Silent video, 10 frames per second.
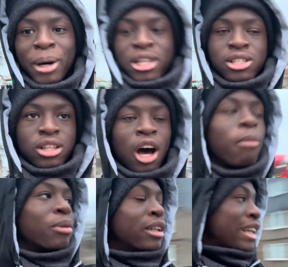bus
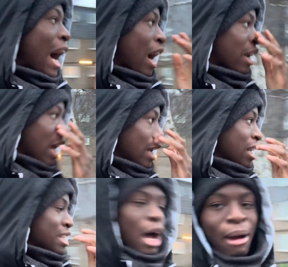stop down, and
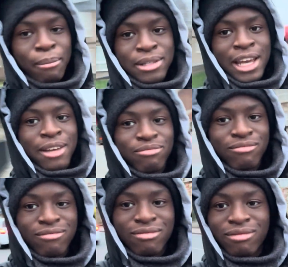it's now empty.
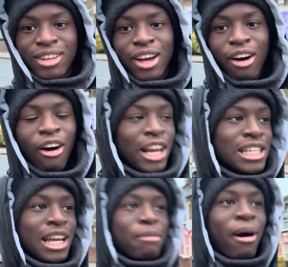
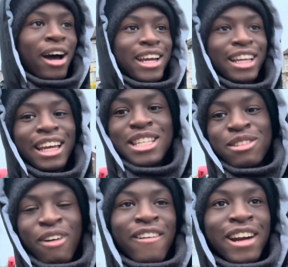Honestly, Barking
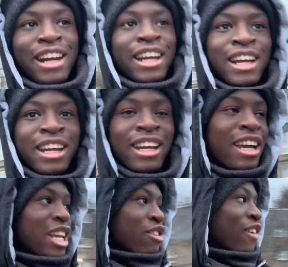is
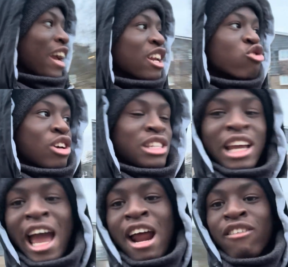it's a very
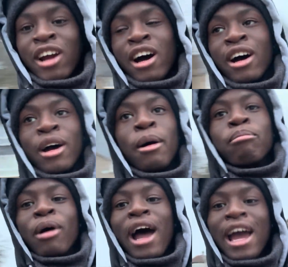interesting area.
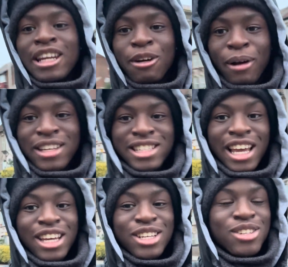But anyways,
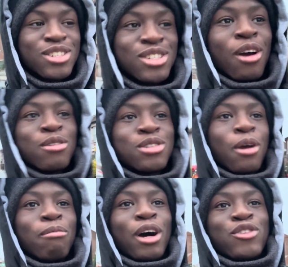thank you so
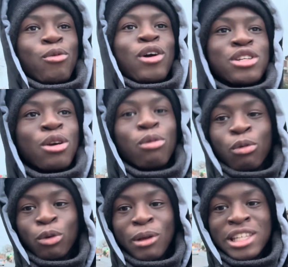much for watching
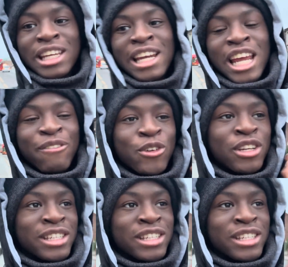all this to the end if you